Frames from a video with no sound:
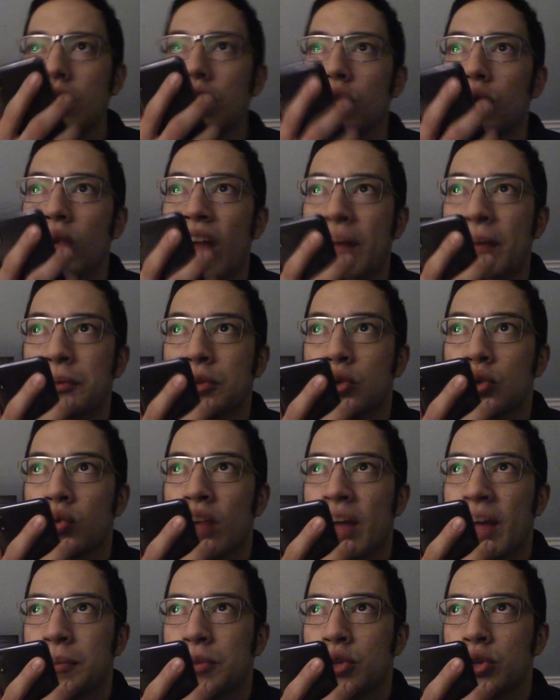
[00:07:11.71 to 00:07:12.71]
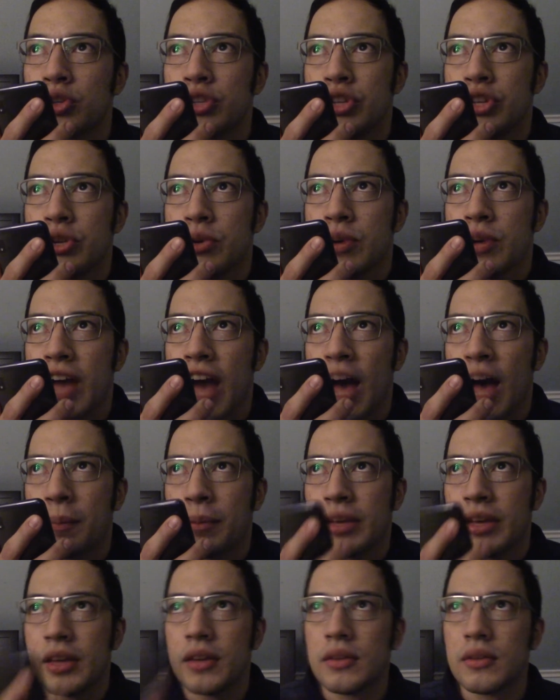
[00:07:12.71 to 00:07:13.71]
Raptor, Raptor, do you
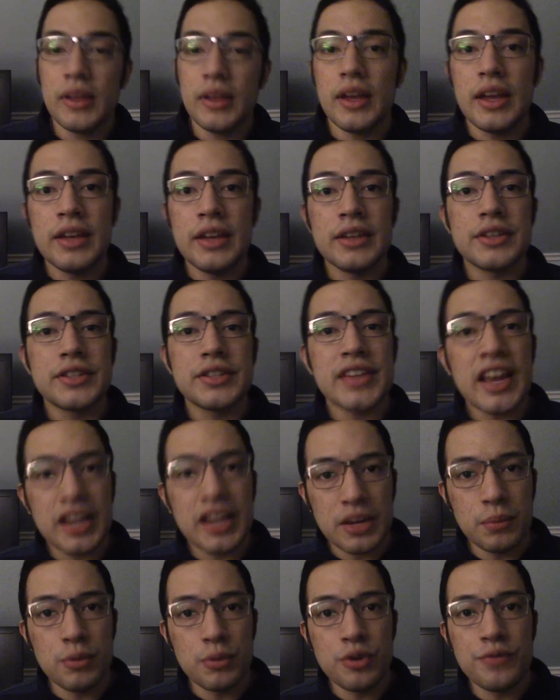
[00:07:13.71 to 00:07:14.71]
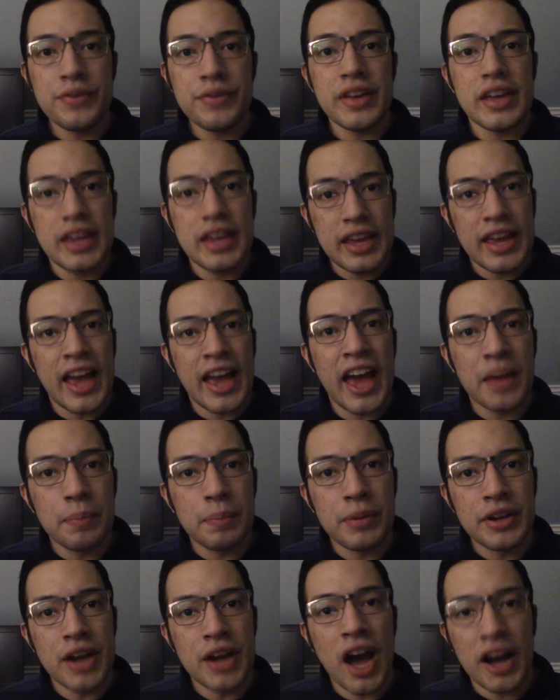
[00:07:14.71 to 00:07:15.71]
copy? In the second movie, he had
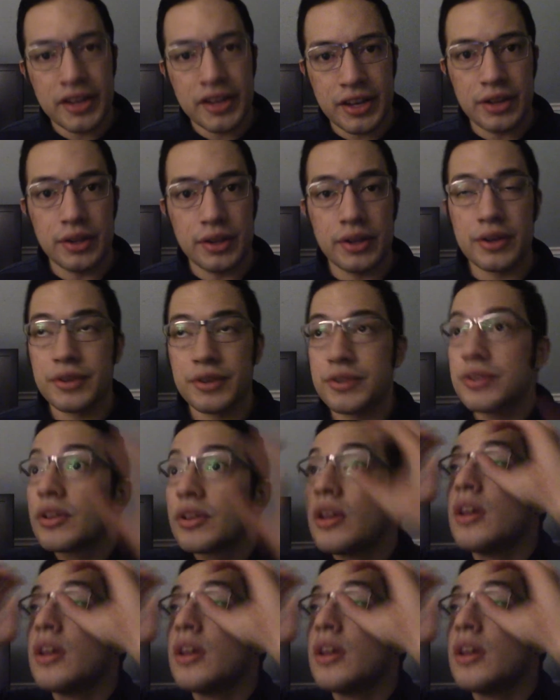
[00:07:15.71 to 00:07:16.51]
binoculars.